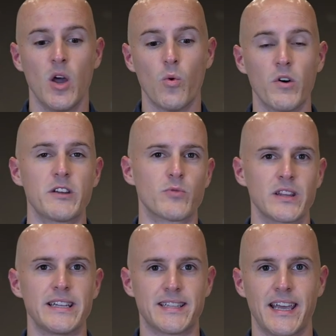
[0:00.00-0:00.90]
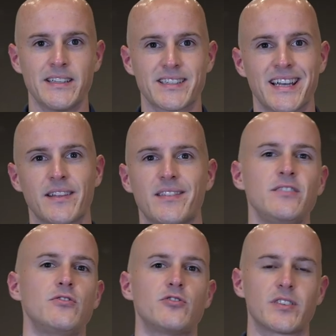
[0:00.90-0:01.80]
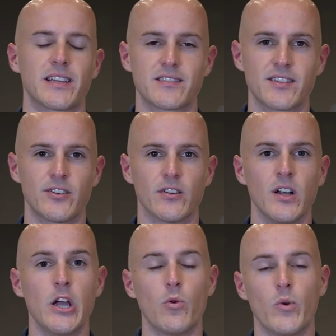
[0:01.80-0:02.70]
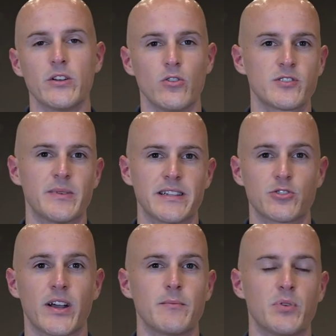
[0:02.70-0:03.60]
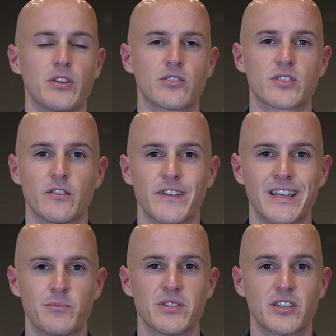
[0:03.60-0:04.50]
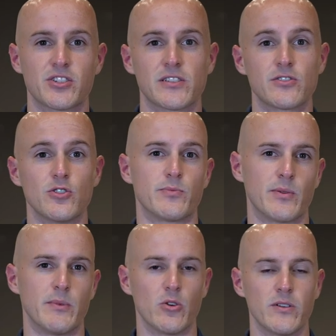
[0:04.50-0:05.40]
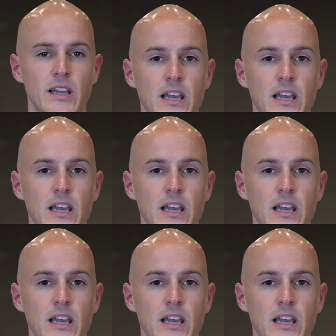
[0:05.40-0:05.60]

what it really takes and the things you should consider when ultimately trying to put yourself in a position to promote.